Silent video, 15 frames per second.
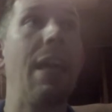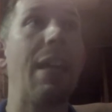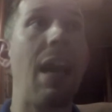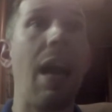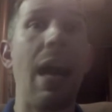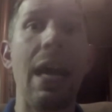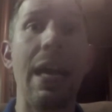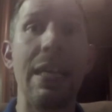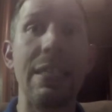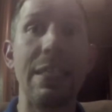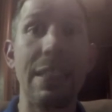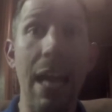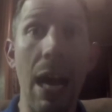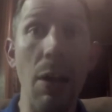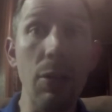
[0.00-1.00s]
then I
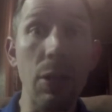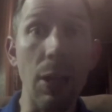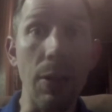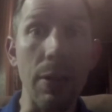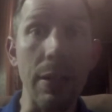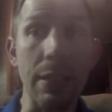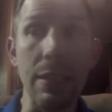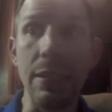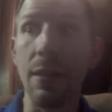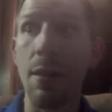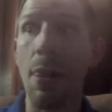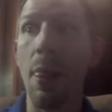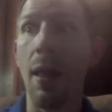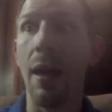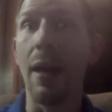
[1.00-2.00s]
downloaded
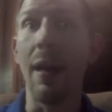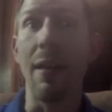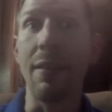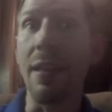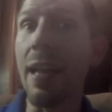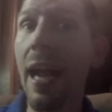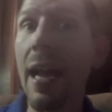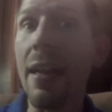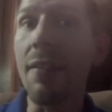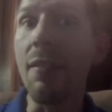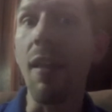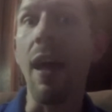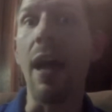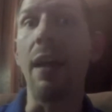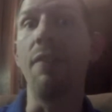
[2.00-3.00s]
uh, the
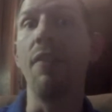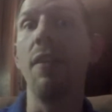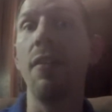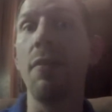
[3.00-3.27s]
Kdenlive,